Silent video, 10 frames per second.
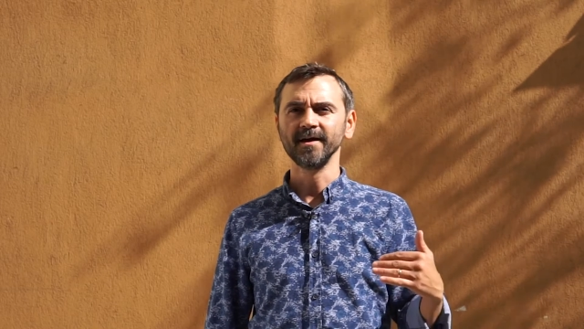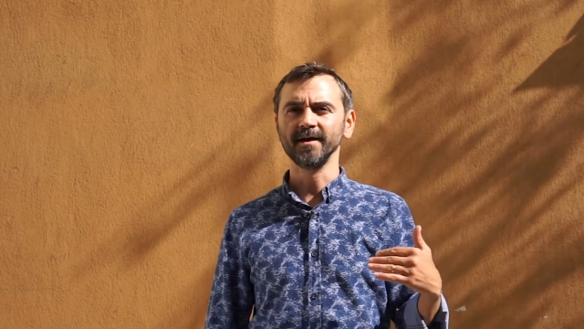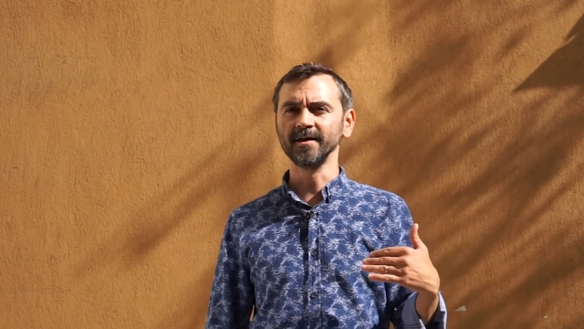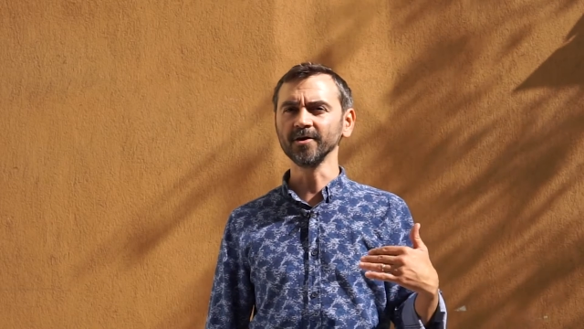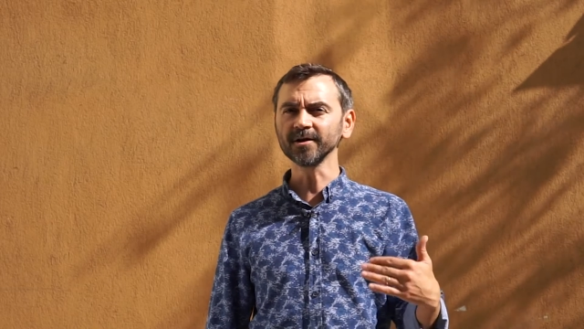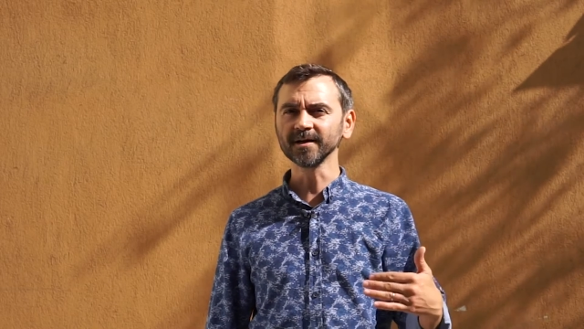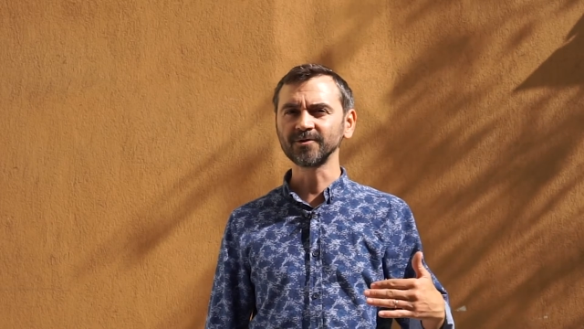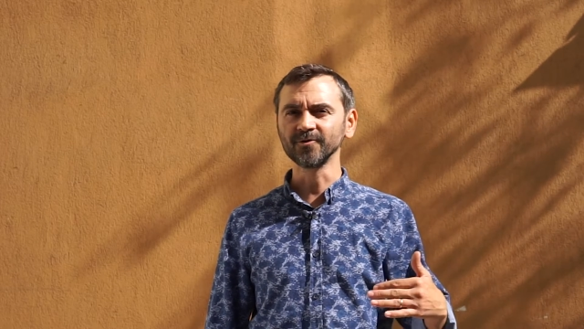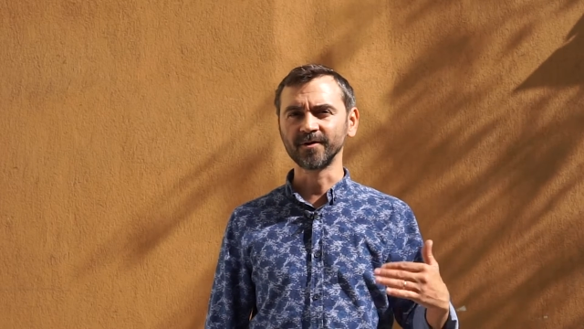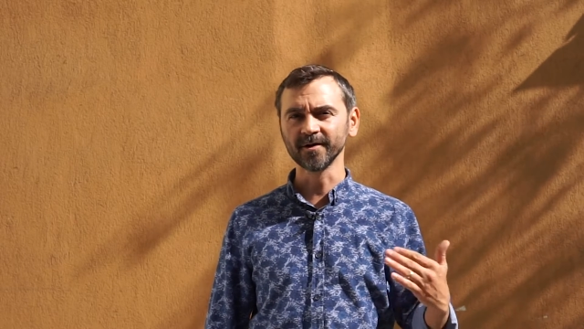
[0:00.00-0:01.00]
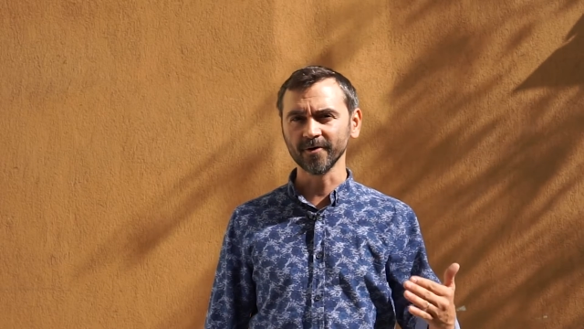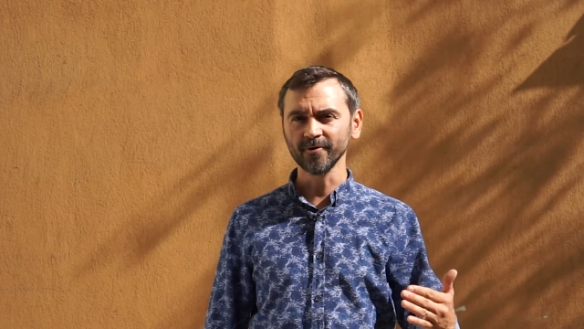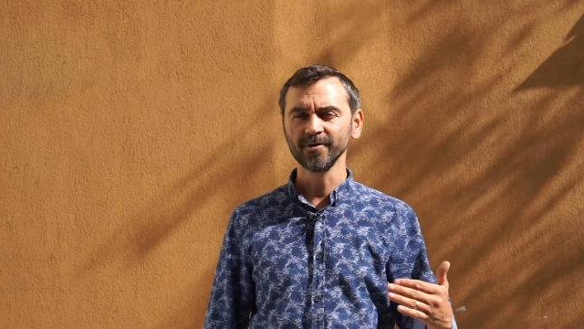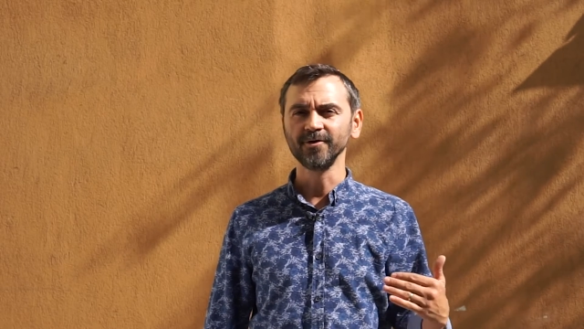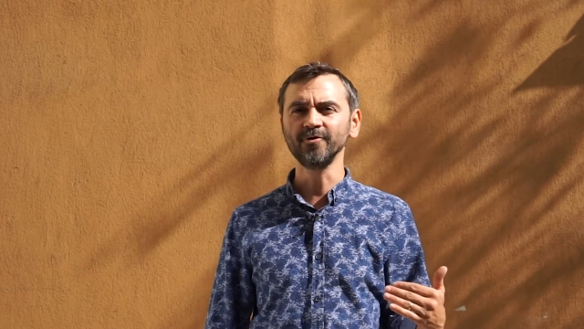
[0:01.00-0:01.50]
In order to
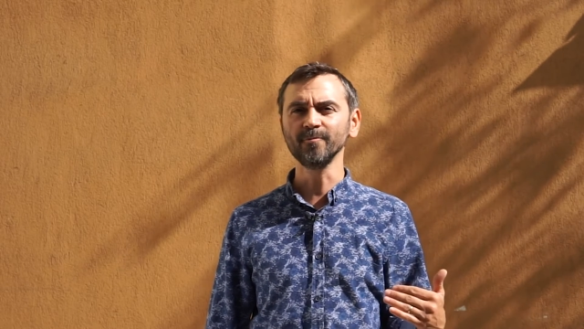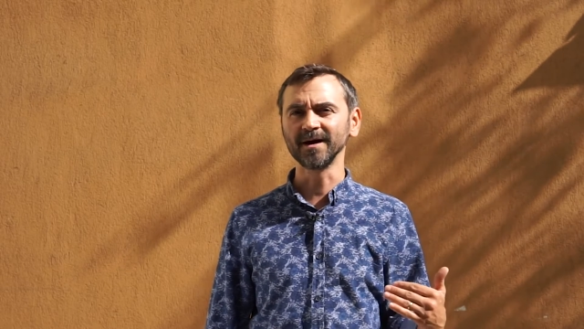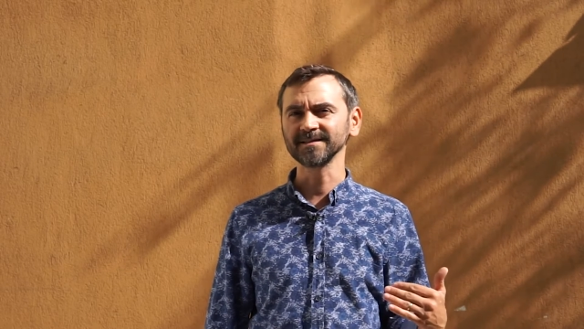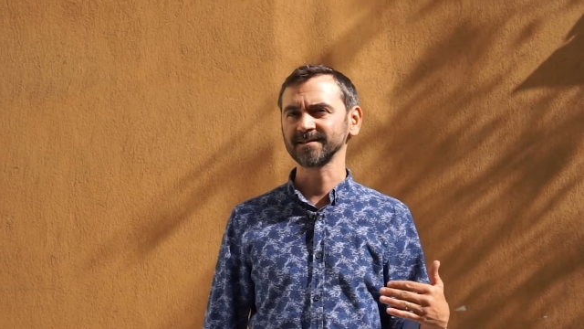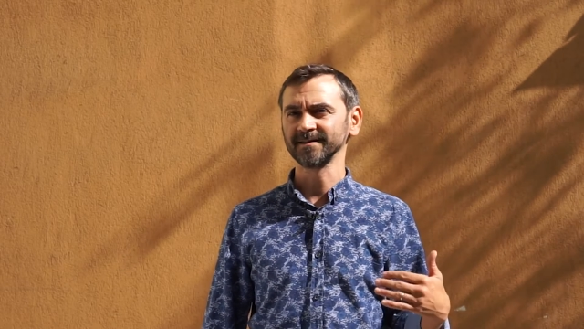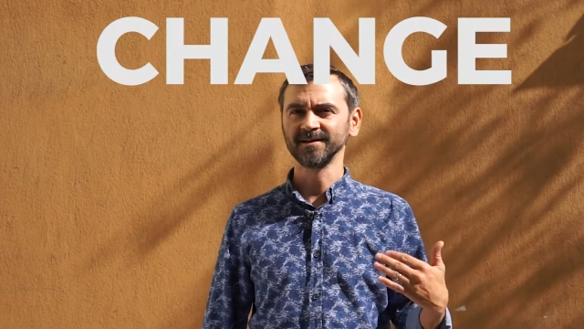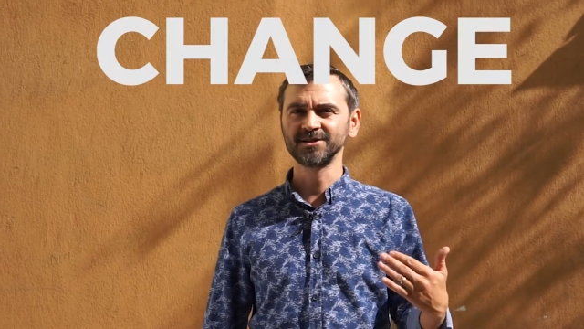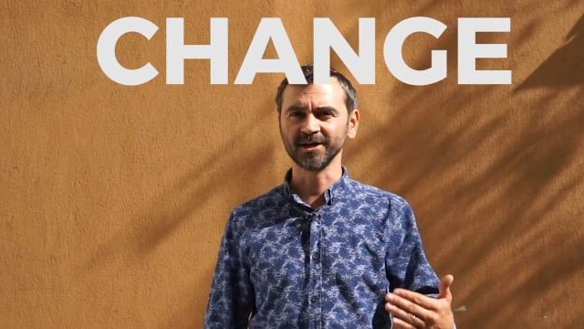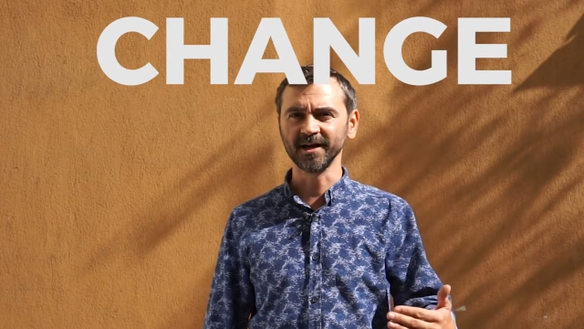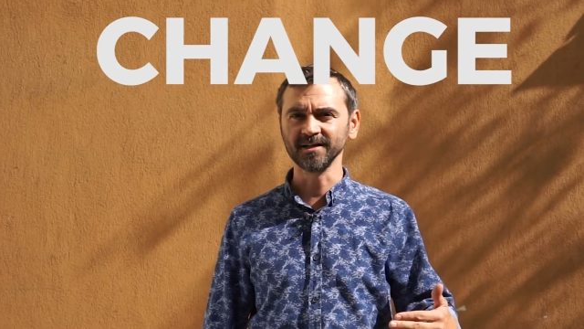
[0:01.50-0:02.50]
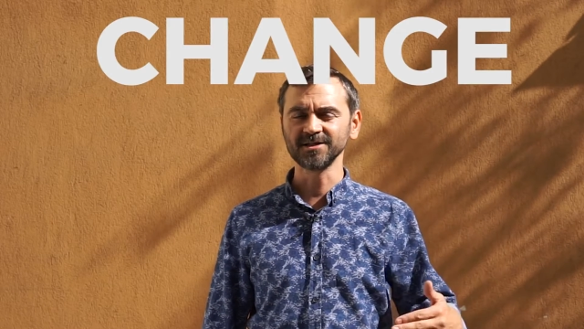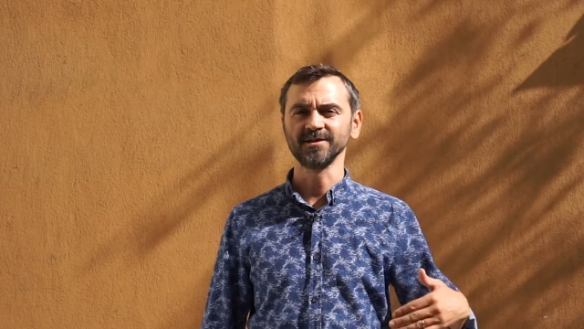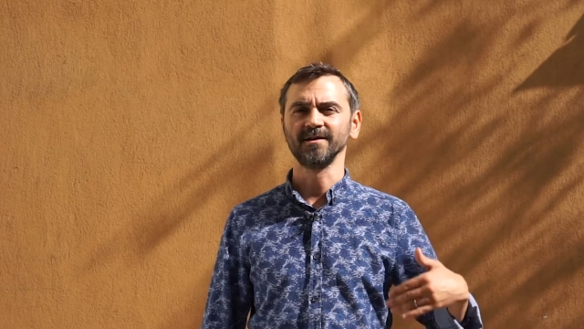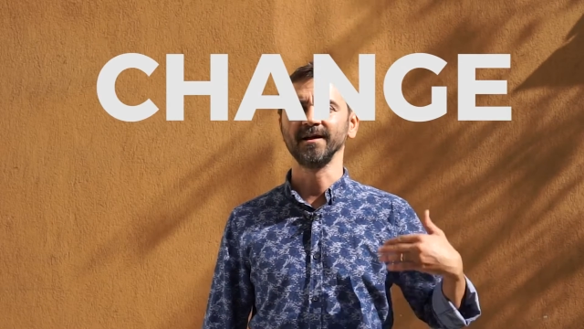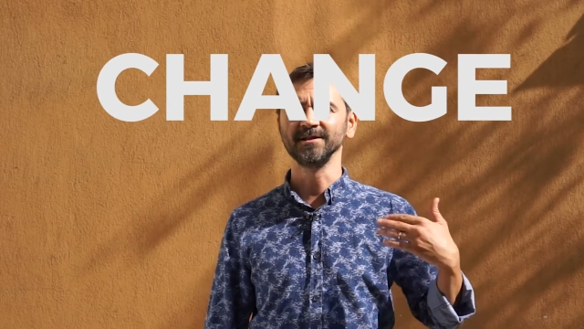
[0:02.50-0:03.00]
grow, you must change
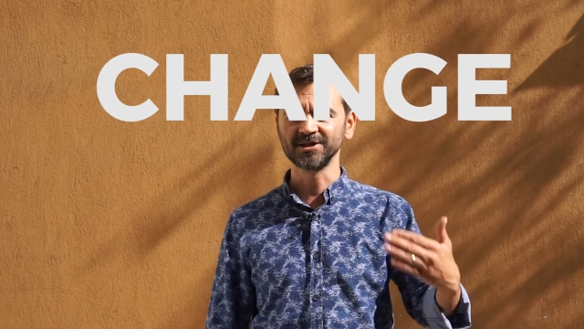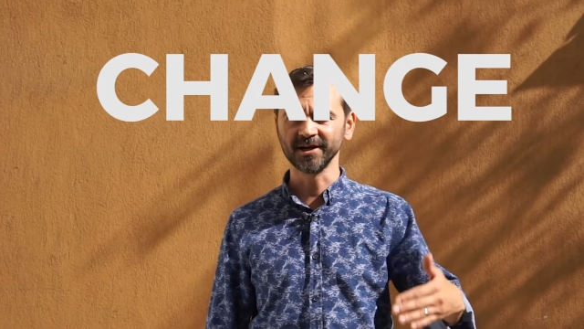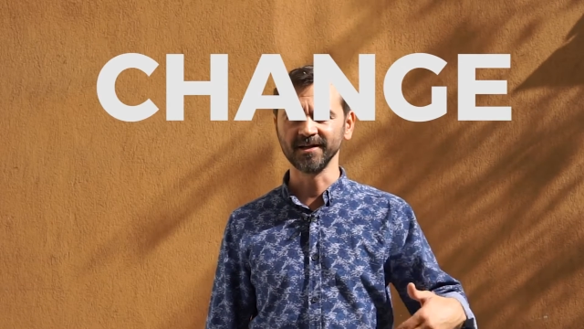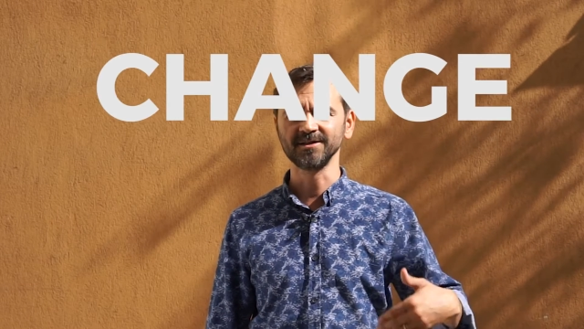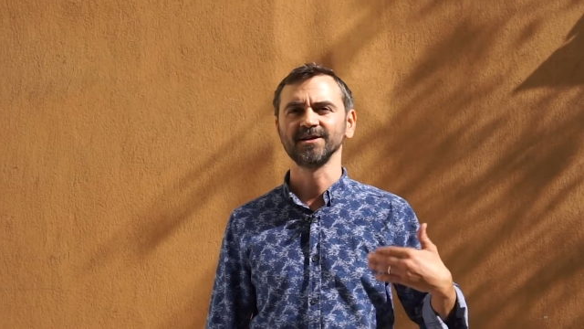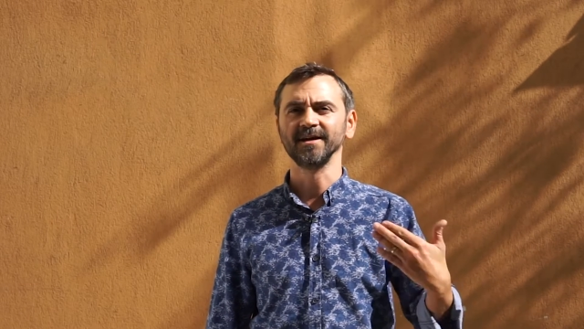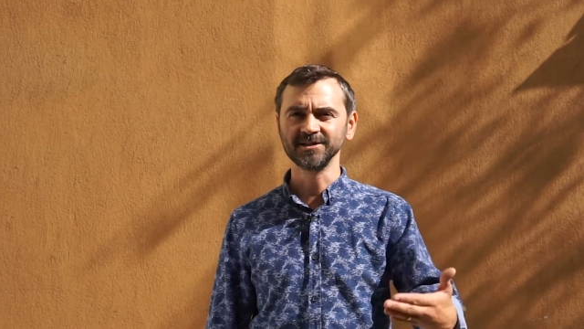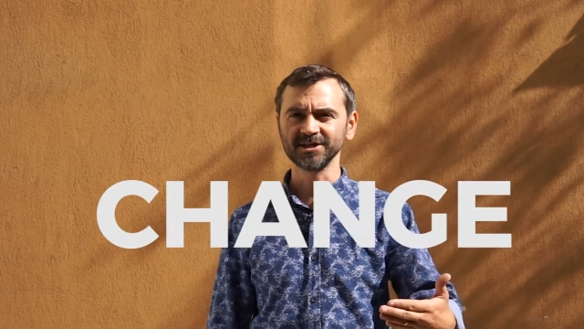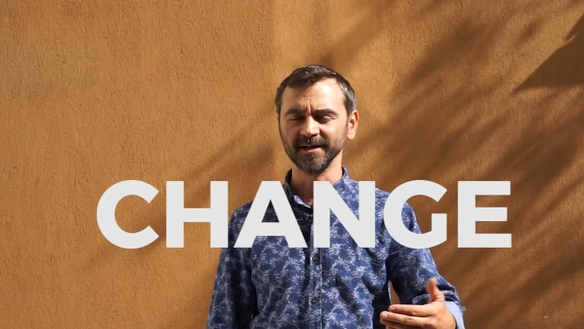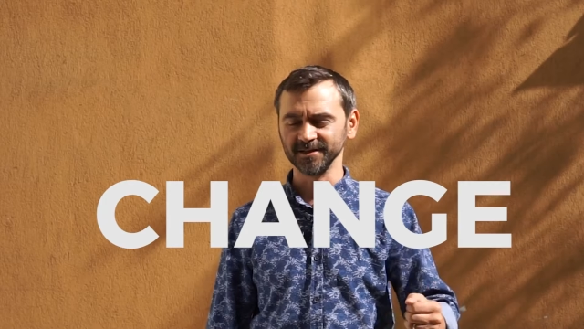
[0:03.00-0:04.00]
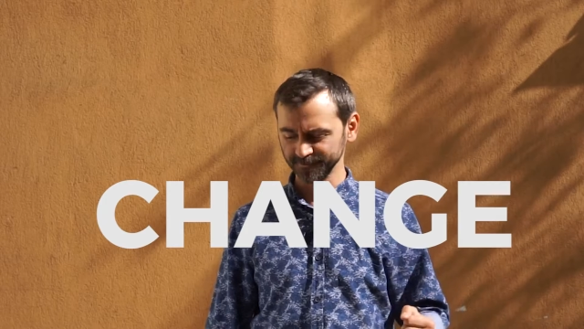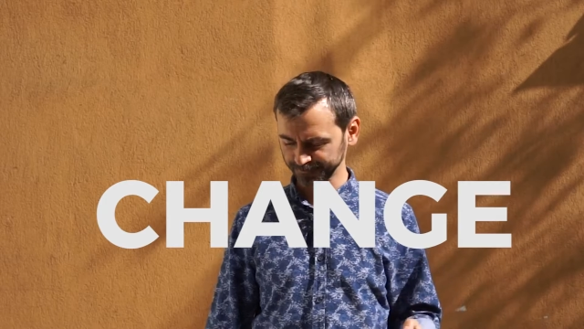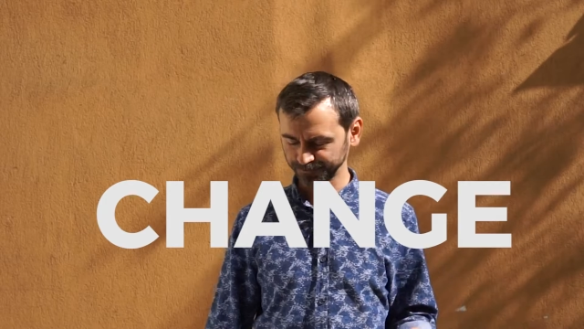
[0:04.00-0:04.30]
and change and change